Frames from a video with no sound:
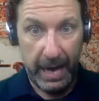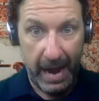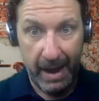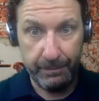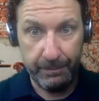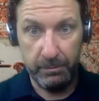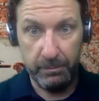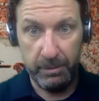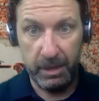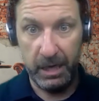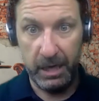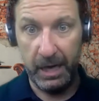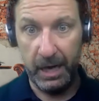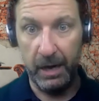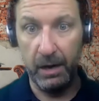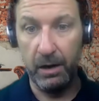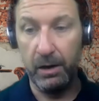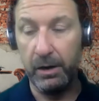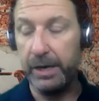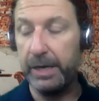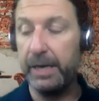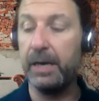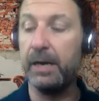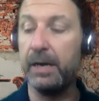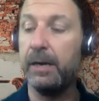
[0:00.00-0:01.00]
abdomen
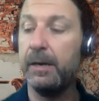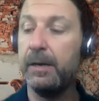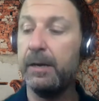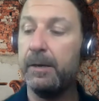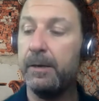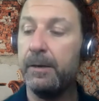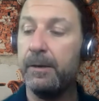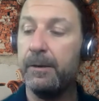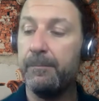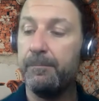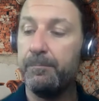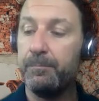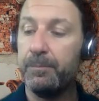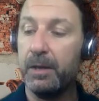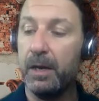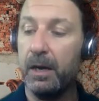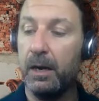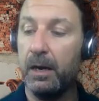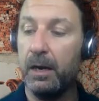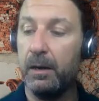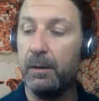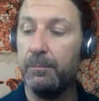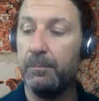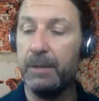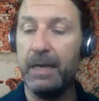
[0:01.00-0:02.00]
area,
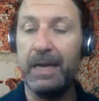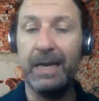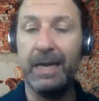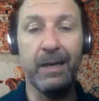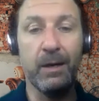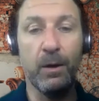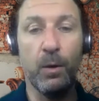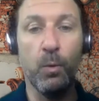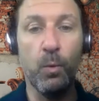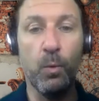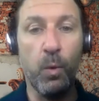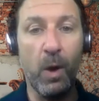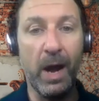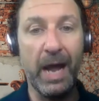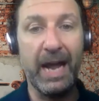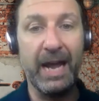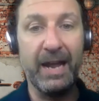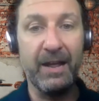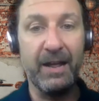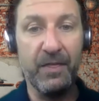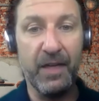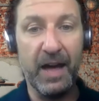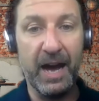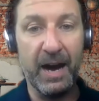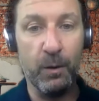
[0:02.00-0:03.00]
in a way
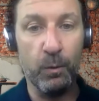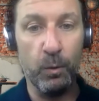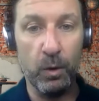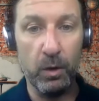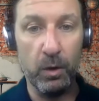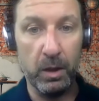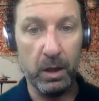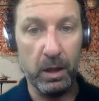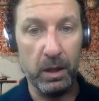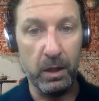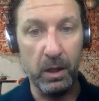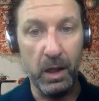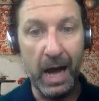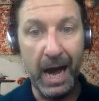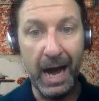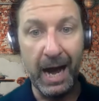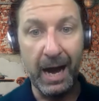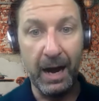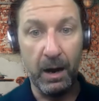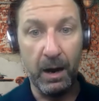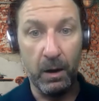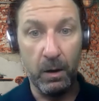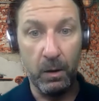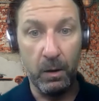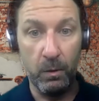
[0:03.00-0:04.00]
that will
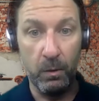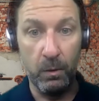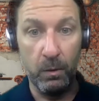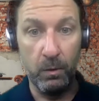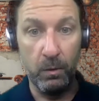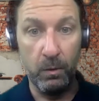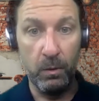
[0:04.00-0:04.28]
allow,